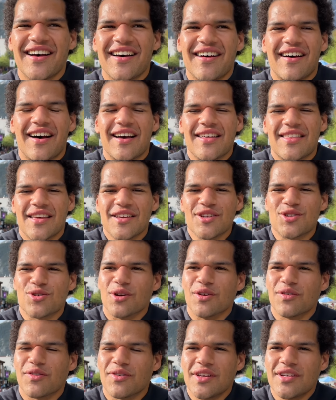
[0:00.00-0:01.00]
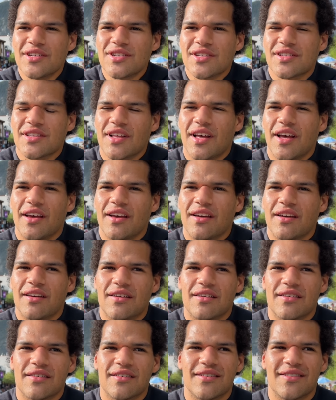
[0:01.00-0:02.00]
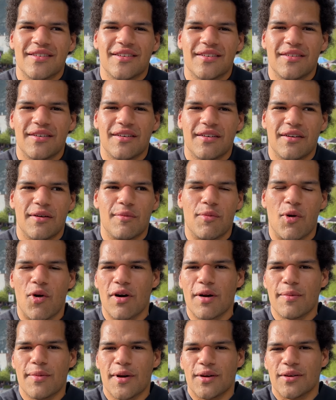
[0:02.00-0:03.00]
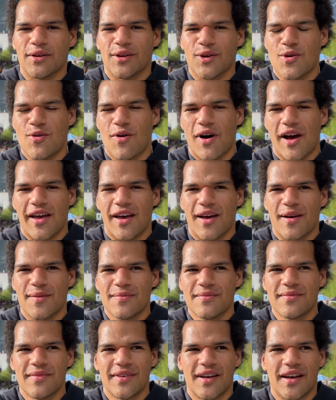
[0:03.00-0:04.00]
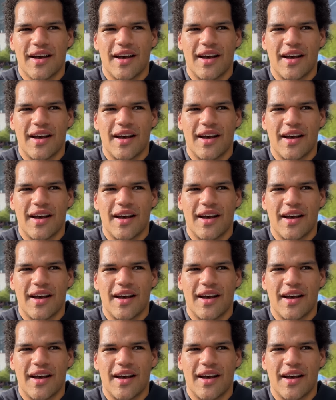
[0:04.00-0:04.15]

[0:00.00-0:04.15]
I think truthfully, just like, more about who I am,